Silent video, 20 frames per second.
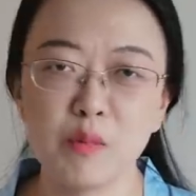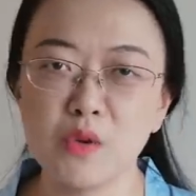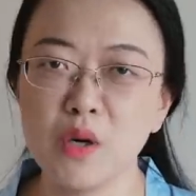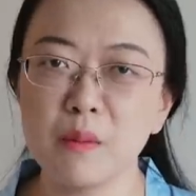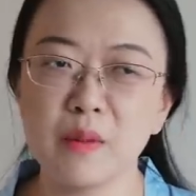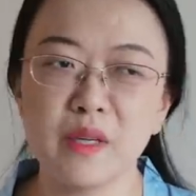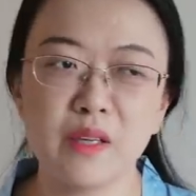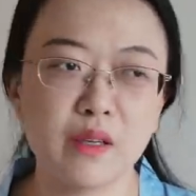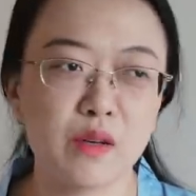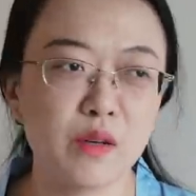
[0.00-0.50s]

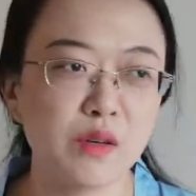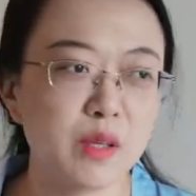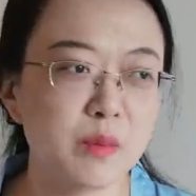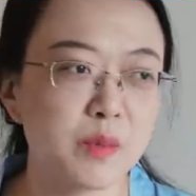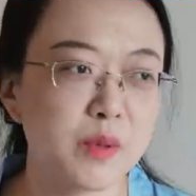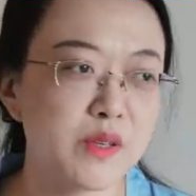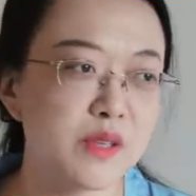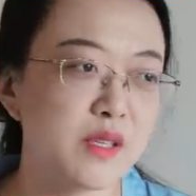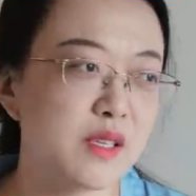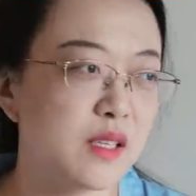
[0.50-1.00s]
Probably the only
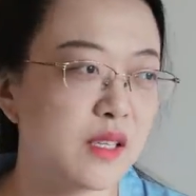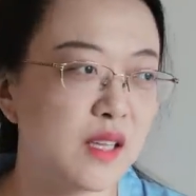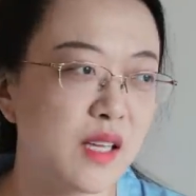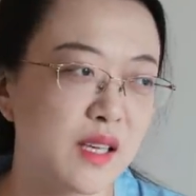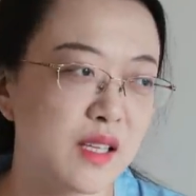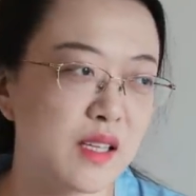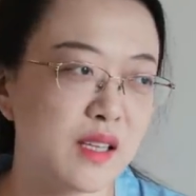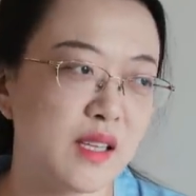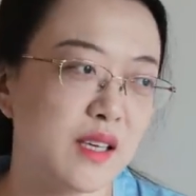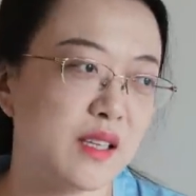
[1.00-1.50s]
person
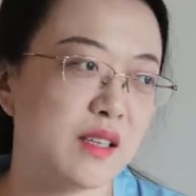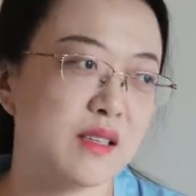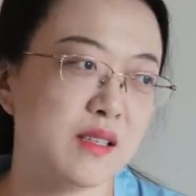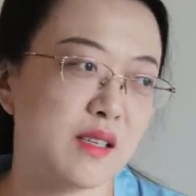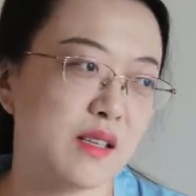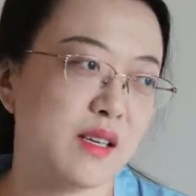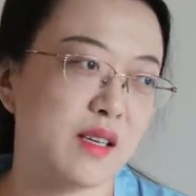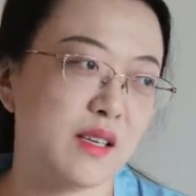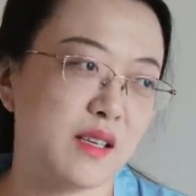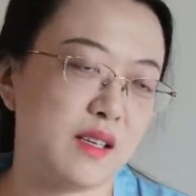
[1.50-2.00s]
that, that is
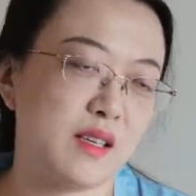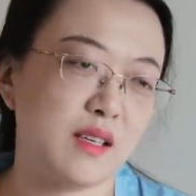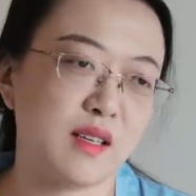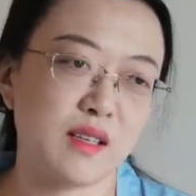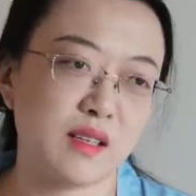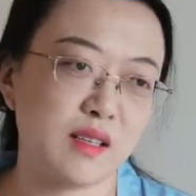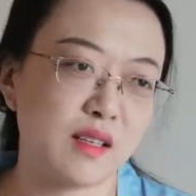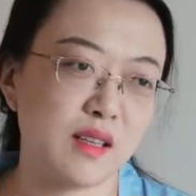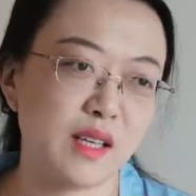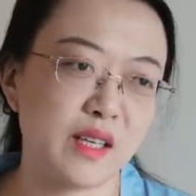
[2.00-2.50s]
like,
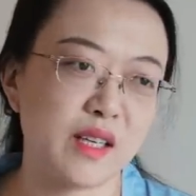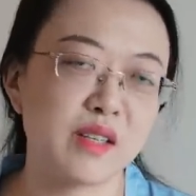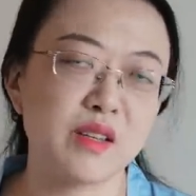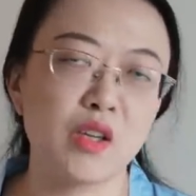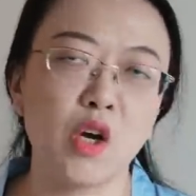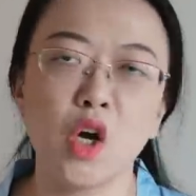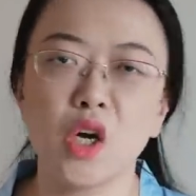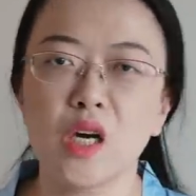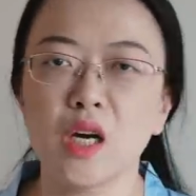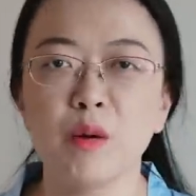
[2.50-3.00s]
like
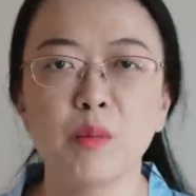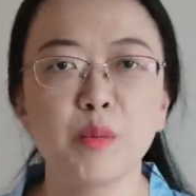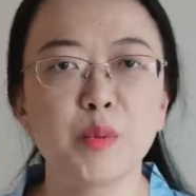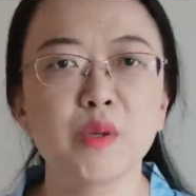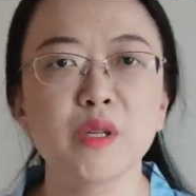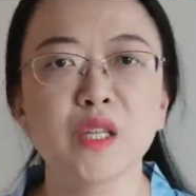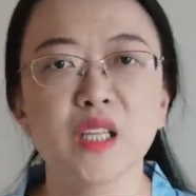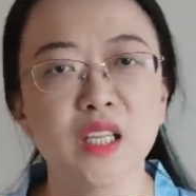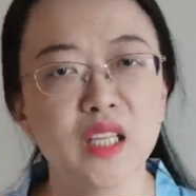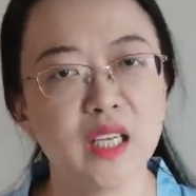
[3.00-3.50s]
not
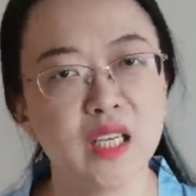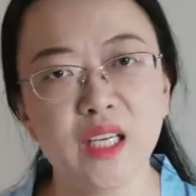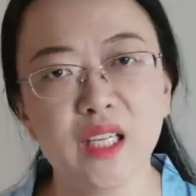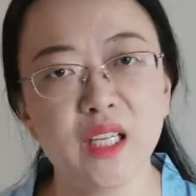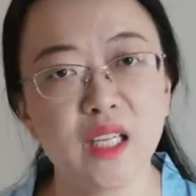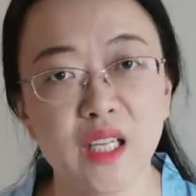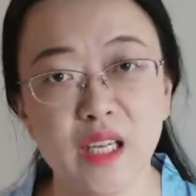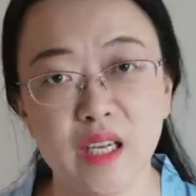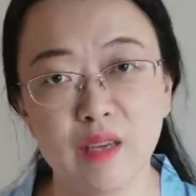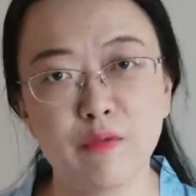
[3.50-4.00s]

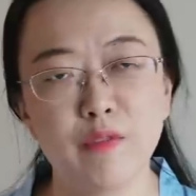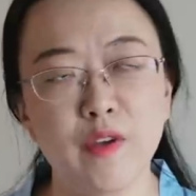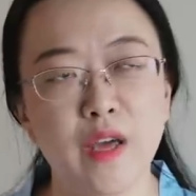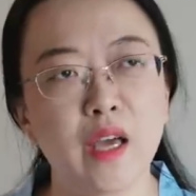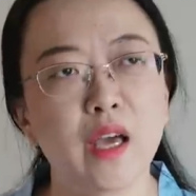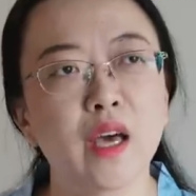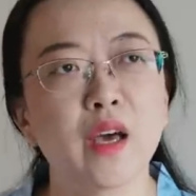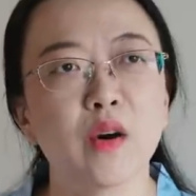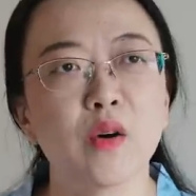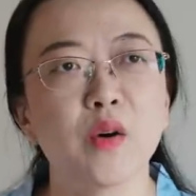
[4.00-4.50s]
completely
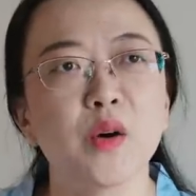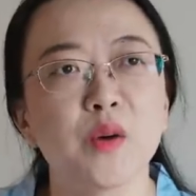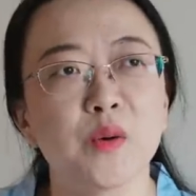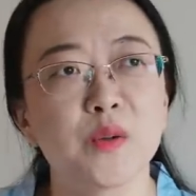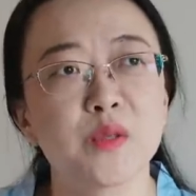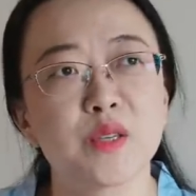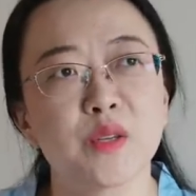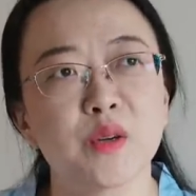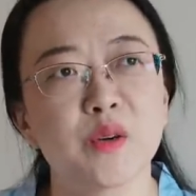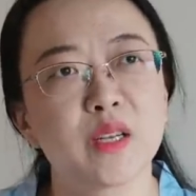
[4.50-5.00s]

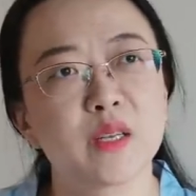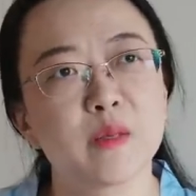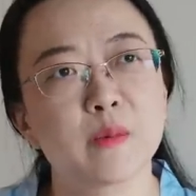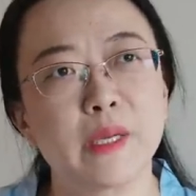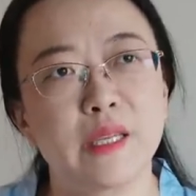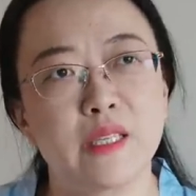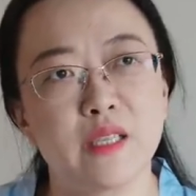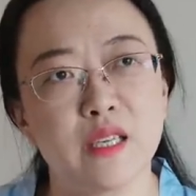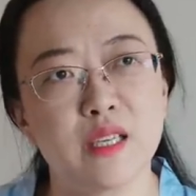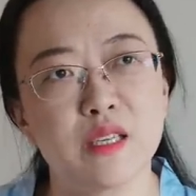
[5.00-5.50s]
failed your
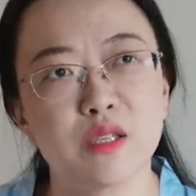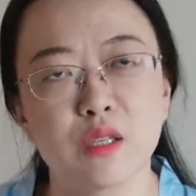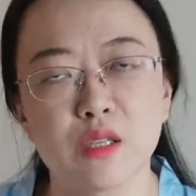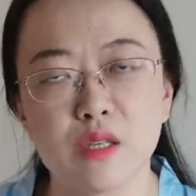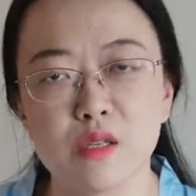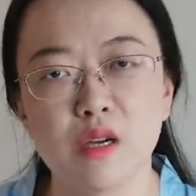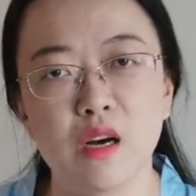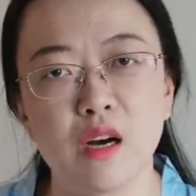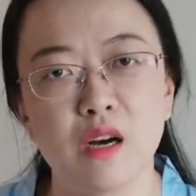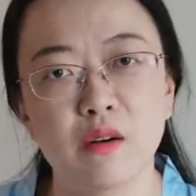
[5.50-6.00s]
expectation
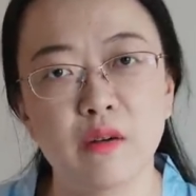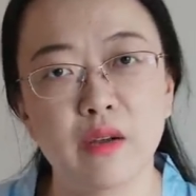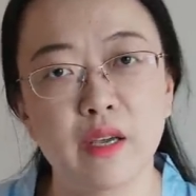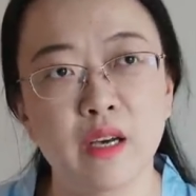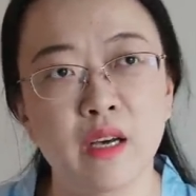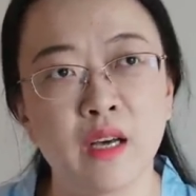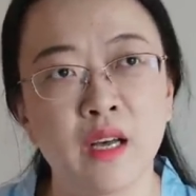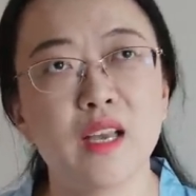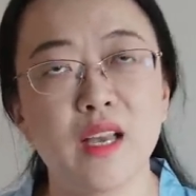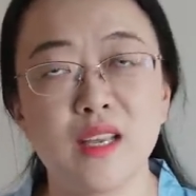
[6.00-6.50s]
is
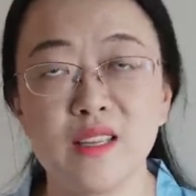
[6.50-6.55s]
Arya.